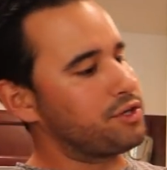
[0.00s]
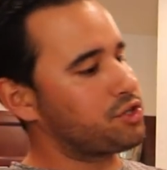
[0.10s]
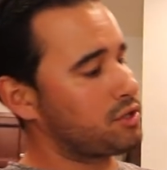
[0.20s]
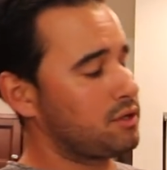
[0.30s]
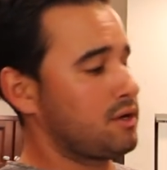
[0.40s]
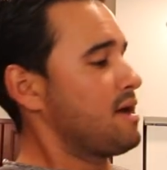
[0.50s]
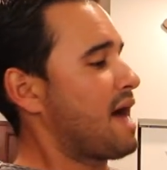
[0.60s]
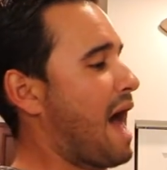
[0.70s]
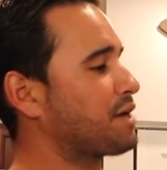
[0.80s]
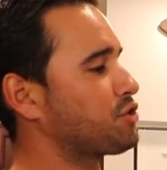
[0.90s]
which
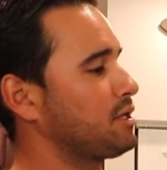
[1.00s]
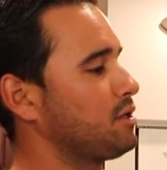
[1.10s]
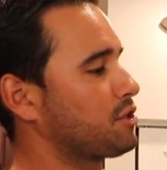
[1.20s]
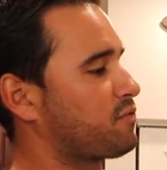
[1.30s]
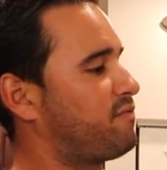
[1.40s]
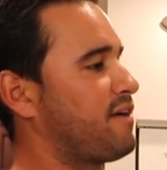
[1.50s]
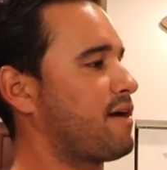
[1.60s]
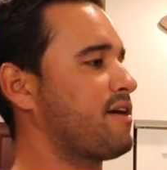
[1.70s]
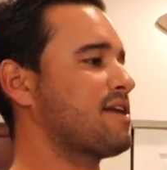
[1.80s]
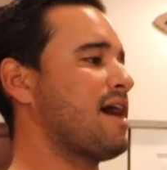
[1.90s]
actually looks
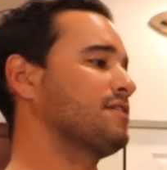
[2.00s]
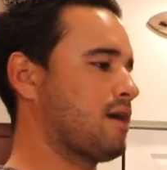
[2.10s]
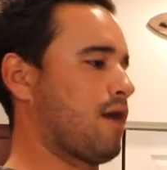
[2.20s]
very nice.